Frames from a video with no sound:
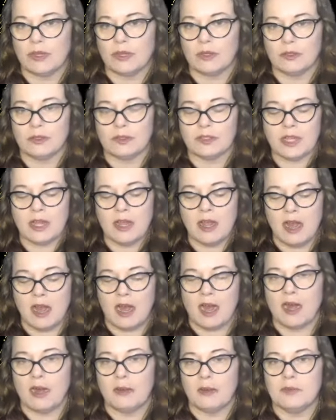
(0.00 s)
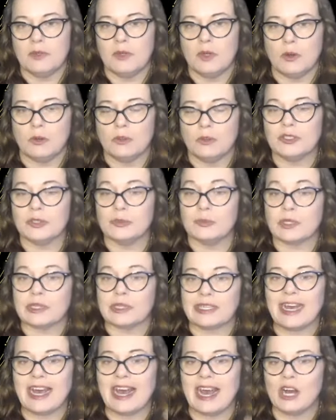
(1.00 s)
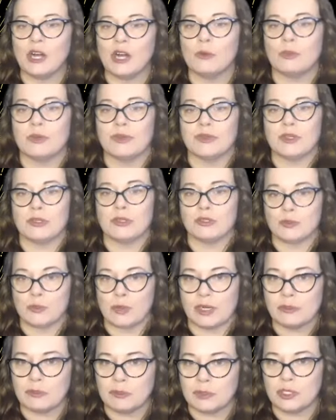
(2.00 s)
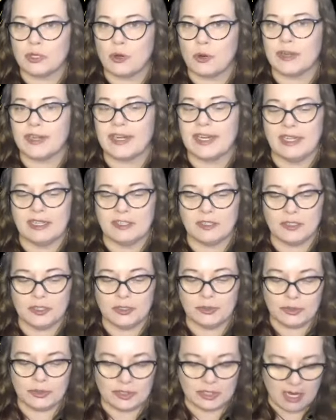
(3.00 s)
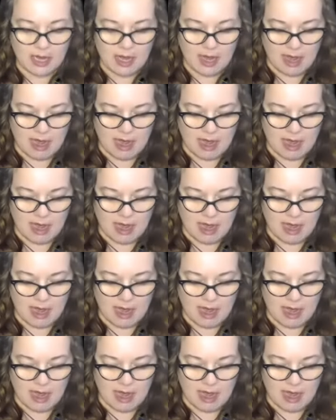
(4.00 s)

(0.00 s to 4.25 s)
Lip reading: oils, known to really help with those respiratory issues